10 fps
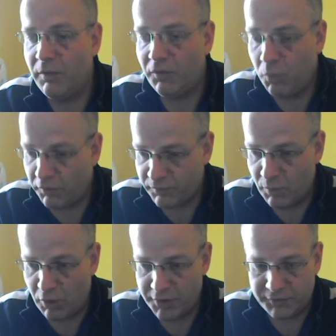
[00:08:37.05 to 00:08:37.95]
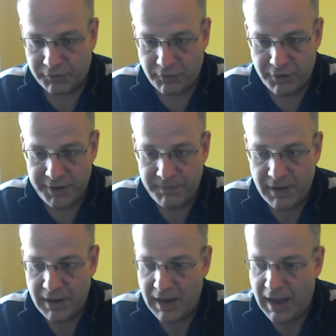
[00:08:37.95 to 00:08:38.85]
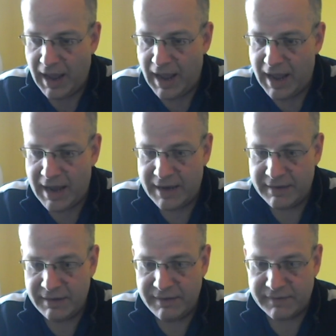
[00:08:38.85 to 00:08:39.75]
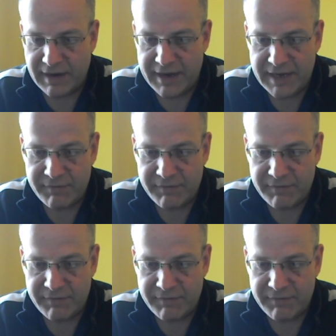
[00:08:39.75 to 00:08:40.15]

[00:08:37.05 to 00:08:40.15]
which wasn't widescreen, and